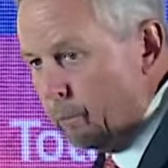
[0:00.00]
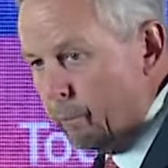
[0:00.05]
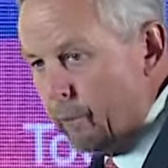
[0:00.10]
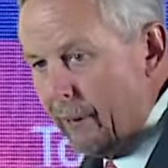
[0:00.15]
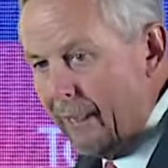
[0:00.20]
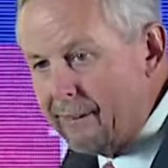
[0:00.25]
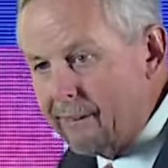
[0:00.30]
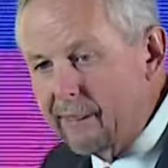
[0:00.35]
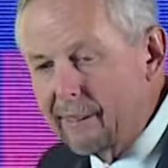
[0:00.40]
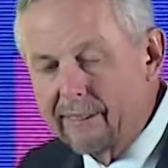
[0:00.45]

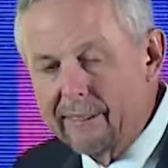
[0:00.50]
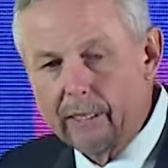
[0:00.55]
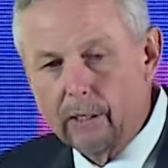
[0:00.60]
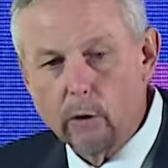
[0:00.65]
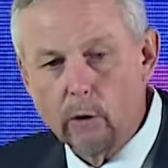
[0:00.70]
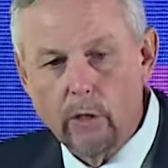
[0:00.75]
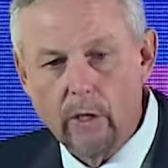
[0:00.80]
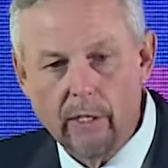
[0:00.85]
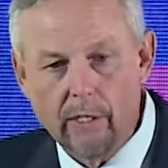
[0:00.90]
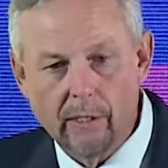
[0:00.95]
As I said
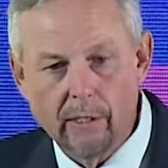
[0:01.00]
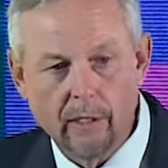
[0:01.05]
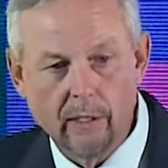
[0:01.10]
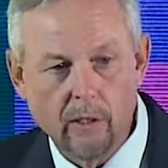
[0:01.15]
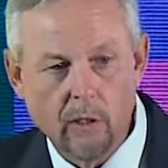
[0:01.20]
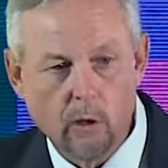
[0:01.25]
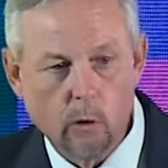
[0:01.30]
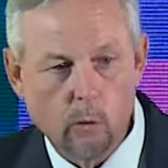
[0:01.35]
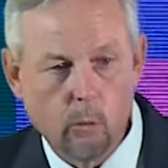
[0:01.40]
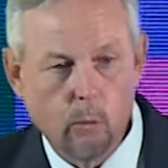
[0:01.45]
early on,
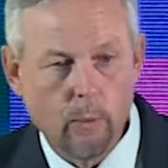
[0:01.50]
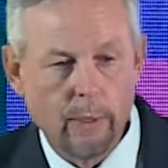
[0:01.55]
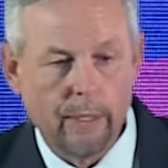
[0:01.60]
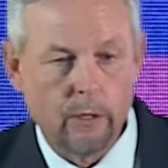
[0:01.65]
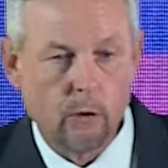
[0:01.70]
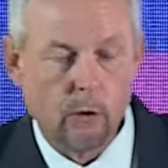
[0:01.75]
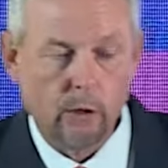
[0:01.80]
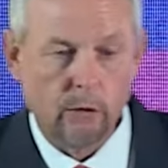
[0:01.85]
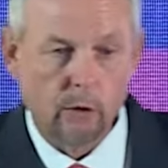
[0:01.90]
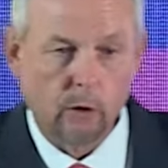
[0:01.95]
we
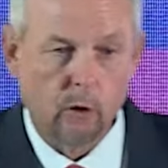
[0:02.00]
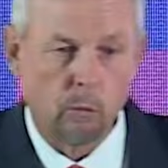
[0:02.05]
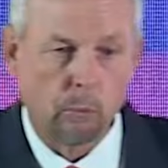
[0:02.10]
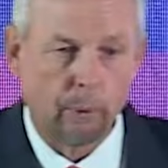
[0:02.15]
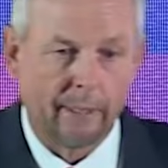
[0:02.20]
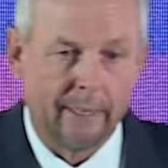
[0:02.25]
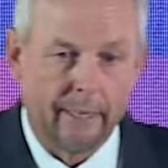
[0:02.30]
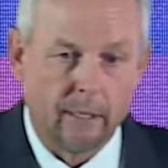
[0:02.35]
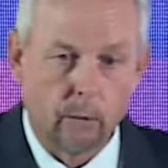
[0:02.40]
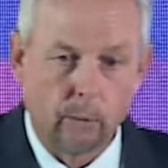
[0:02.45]
just
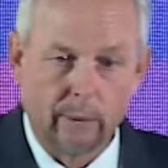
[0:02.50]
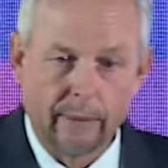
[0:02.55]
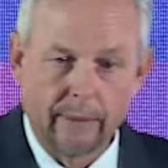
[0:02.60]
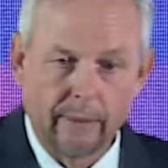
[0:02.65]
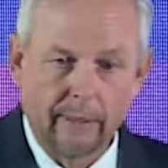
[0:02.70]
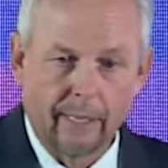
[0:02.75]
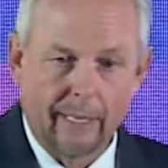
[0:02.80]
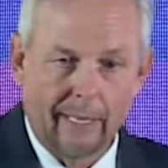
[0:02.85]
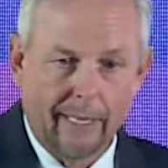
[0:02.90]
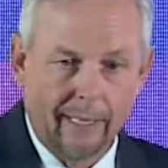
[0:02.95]
completed within
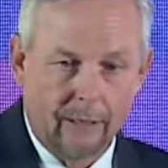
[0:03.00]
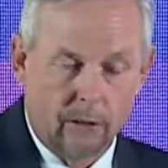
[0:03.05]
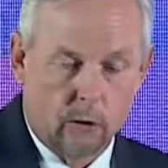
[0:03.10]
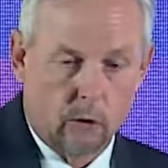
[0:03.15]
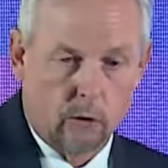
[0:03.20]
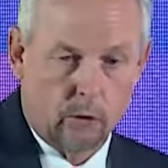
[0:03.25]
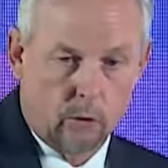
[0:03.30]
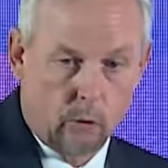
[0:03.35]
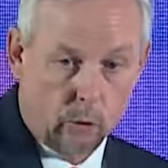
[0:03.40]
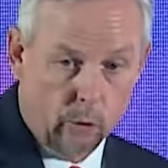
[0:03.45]
the last
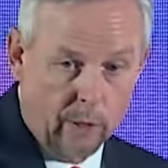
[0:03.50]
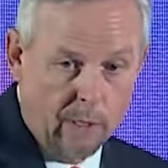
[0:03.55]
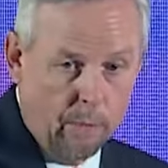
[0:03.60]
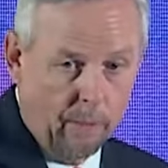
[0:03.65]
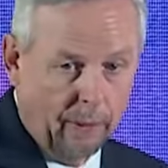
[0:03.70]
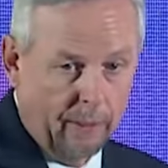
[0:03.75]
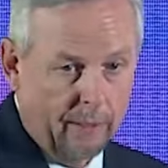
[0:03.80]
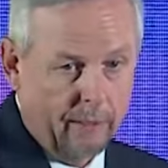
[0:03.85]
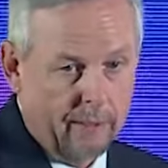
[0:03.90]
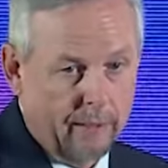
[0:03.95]
3
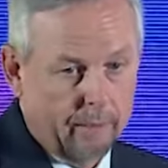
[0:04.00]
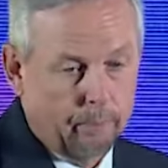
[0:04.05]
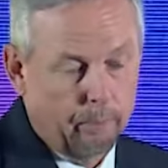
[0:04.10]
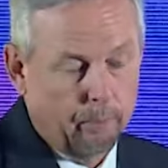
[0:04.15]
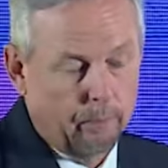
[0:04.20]
months